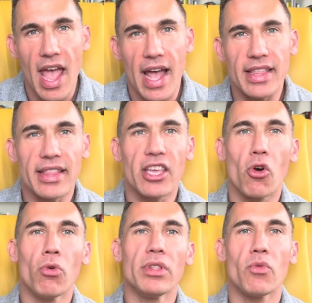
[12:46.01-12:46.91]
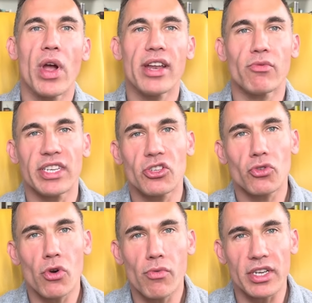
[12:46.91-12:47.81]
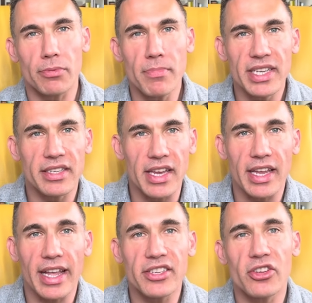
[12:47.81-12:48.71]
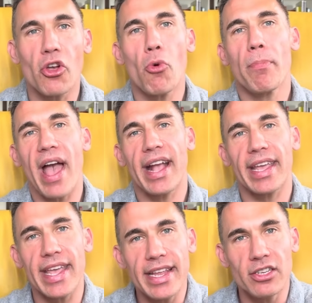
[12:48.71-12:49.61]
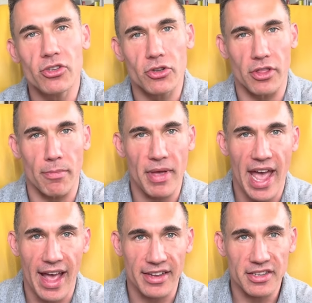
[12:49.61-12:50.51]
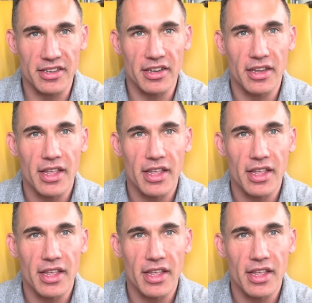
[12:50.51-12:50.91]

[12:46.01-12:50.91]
and that the only way to restore what's missing is to go back into the past.